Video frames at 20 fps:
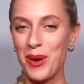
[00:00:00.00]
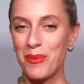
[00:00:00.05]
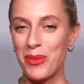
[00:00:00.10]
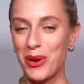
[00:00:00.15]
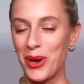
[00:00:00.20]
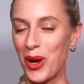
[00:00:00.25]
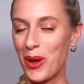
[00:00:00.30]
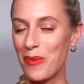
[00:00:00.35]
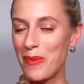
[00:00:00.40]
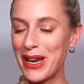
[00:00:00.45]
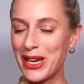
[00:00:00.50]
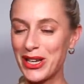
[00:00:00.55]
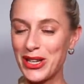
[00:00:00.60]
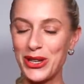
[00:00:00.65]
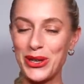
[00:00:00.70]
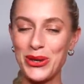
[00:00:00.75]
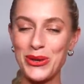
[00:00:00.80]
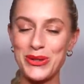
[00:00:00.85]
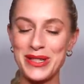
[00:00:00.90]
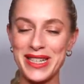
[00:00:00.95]
put on my
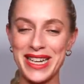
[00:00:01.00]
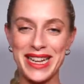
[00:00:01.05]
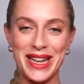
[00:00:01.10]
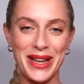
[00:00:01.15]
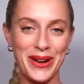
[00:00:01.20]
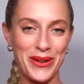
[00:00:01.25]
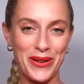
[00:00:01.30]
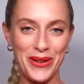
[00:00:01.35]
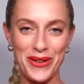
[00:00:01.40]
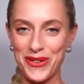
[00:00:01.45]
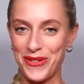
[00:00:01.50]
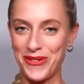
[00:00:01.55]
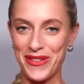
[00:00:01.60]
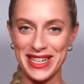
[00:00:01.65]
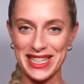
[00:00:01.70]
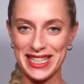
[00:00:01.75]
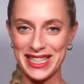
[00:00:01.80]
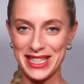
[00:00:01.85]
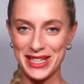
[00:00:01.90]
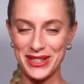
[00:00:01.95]
cute little
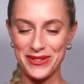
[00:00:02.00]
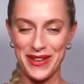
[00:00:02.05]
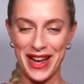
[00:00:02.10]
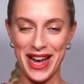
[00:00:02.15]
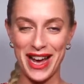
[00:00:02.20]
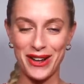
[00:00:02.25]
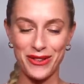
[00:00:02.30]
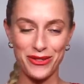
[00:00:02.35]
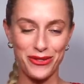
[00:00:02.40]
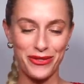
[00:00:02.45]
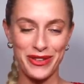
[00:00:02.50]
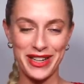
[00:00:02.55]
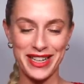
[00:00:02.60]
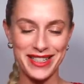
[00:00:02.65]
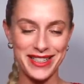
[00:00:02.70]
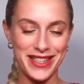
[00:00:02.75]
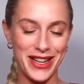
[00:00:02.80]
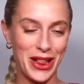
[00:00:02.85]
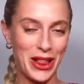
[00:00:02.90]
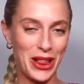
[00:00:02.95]
festive
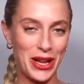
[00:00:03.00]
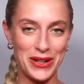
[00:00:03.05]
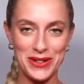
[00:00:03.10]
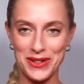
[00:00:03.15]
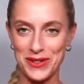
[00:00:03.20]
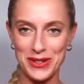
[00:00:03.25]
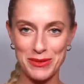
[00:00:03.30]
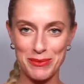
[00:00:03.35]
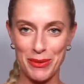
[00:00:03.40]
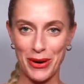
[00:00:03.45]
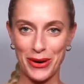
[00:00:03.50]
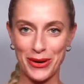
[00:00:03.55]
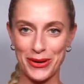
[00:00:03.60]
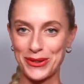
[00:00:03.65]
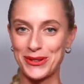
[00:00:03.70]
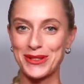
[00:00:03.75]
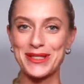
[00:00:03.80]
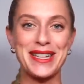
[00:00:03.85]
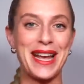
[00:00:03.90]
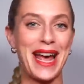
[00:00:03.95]
outfit, lots of
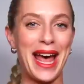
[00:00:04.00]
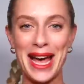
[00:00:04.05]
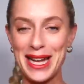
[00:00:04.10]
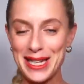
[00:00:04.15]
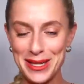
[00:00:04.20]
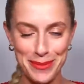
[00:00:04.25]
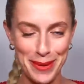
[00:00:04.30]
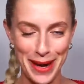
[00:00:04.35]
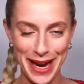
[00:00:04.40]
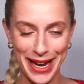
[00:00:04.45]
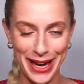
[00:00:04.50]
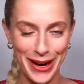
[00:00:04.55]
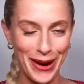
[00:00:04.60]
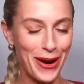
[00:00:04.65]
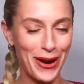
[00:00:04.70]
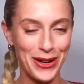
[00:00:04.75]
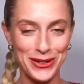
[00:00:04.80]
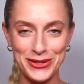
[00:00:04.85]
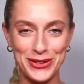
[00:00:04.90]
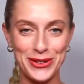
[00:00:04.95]
sparkles and pink,
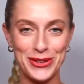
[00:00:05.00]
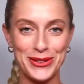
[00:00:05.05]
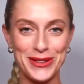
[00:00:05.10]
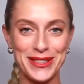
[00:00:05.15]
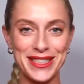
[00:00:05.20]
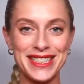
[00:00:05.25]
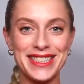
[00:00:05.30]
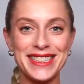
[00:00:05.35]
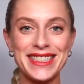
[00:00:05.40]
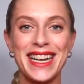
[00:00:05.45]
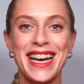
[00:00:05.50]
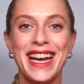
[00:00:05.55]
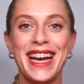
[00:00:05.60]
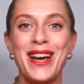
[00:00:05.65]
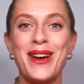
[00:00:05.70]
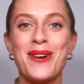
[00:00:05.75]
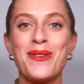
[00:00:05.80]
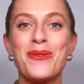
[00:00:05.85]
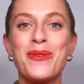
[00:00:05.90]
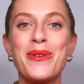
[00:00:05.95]
of course.
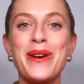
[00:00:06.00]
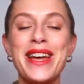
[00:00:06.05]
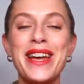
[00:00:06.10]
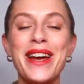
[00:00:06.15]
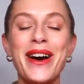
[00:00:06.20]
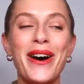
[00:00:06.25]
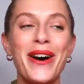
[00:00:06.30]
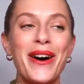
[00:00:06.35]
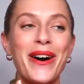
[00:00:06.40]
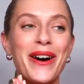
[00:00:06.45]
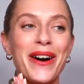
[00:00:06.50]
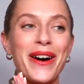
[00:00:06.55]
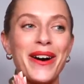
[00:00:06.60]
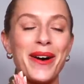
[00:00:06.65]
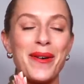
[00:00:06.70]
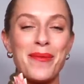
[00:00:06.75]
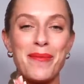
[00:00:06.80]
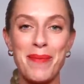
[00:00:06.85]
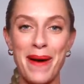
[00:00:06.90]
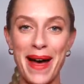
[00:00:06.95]
We
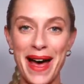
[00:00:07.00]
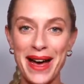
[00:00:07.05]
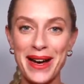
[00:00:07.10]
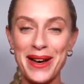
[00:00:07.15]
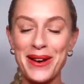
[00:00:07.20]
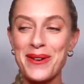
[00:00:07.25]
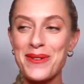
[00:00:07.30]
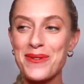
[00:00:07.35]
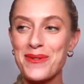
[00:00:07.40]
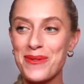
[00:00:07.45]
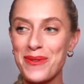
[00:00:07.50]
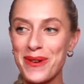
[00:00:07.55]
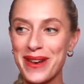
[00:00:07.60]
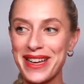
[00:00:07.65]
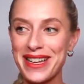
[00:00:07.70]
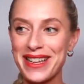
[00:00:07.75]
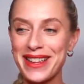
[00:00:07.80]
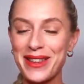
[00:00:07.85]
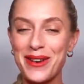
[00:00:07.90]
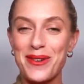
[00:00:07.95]
are back
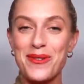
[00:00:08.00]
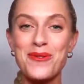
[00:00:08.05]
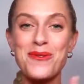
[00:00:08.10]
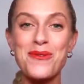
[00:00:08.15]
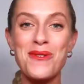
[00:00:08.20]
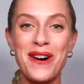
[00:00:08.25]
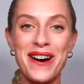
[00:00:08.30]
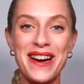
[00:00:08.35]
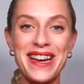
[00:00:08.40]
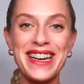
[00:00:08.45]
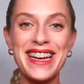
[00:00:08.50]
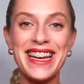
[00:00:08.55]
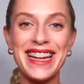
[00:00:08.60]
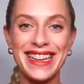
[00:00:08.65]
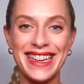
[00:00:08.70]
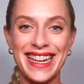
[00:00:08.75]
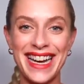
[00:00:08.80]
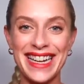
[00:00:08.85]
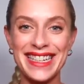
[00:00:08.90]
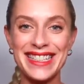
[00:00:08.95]
with one
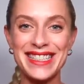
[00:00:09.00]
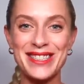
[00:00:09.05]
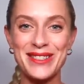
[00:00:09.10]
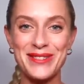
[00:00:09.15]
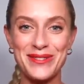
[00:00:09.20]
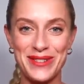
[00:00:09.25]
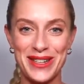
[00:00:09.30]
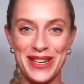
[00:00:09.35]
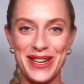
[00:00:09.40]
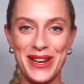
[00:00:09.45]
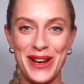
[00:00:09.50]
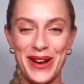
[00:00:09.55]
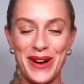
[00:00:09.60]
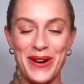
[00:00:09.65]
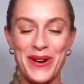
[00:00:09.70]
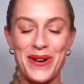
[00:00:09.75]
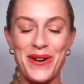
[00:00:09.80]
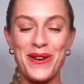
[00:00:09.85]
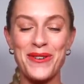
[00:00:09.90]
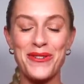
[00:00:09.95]
last
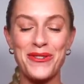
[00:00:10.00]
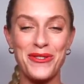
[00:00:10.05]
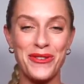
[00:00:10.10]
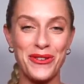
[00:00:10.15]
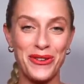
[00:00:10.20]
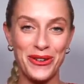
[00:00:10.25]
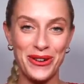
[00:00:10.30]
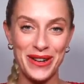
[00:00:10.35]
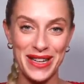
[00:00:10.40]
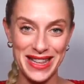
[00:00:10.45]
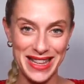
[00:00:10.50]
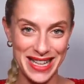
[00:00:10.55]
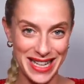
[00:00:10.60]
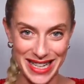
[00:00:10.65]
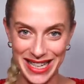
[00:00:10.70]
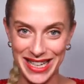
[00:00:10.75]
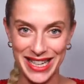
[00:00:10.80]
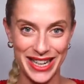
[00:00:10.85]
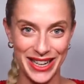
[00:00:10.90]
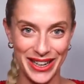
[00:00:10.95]
video for the
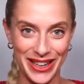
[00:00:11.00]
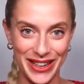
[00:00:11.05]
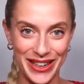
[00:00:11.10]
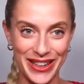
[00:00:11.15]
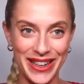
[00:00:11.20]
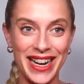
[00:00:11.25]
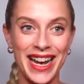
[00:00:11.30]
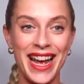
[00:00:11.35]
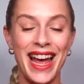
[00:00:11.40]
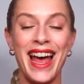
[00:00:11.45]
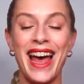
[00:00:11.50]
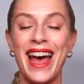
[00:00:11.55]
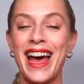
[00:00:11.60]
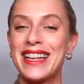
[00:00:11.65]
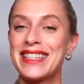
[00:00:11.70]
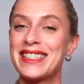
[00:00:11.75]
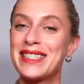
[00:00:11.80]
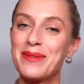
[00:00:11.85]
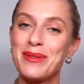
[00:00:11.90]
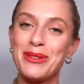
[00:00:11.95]
year.
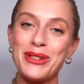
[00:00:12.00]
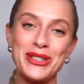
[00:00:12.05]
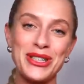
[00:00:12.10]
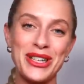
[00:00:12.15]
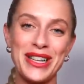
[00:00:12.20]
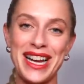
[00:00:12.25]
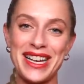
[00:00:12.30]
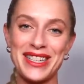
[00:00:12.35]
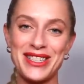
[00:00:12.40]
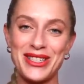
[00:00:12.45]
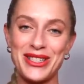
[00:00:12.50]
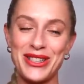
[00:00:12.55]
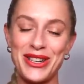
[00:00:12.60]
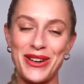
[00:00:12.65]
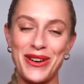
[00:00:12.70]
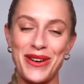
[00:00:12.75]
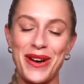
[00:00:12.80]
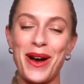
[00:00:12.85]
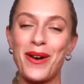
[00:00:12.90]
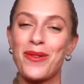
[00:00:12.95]
And similar to last
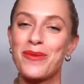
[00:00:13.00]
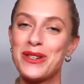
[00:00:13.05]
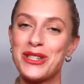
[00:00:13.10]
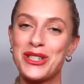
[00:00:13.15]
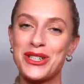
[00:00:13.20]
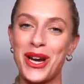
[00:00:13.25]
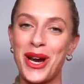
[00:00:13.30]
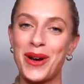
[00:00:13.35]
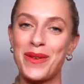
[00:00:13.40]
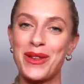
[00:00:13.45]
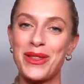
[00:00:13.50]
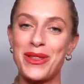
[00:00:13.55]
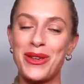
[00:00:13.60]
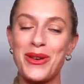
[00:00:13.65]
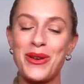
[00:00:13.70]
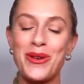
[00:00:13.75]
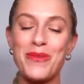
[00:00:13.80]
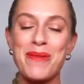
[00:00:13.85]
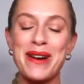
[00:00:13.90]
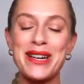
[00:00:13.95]
year, I'll be sharing with
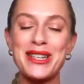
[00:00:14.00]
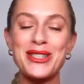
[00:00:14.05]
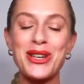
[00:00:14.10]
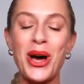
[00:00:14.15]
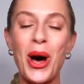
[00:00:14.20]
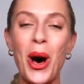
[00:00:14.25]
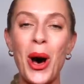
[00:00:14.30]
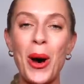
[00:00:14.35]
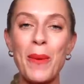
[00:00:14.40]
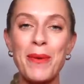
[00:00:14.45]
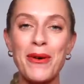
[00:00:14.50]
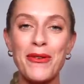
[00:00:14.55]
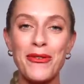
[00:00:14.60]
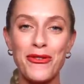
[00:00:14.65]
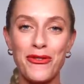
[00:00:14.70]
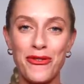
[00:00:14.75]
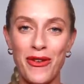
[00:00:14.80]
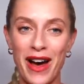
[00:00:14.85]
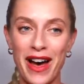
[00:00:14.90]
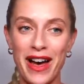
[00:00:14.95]
you my top
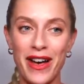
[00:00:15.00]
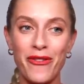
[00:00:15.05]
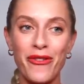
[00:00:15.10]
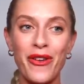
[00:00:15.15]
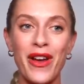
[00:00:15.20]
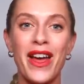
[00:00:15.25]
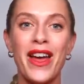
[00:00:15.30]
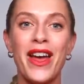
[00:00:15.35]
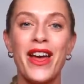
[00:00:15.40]
five